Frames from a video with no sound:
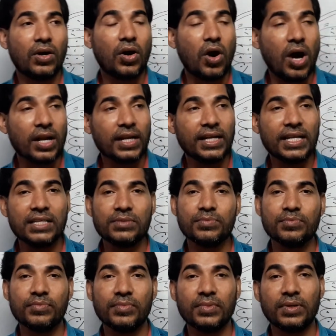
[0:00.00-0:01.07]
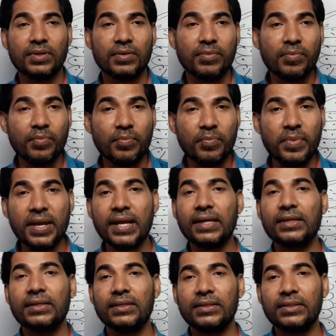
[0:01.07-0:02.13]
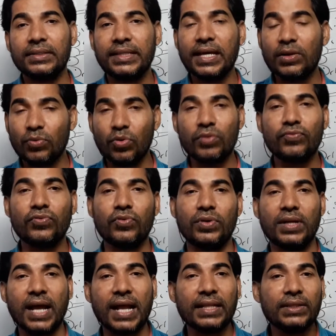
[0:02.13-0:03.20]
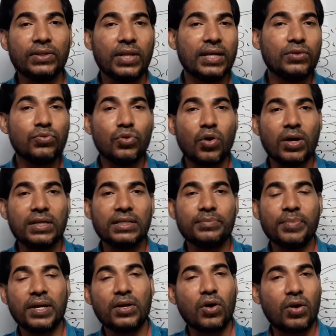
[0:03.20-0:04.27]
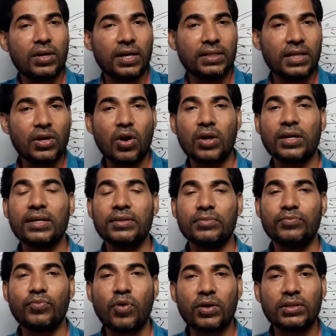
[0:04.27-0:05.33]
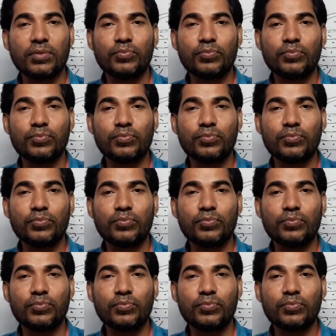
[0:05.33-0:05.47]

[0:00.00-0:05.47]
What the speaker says: organisms make their own food and they do not depend on other organisms for the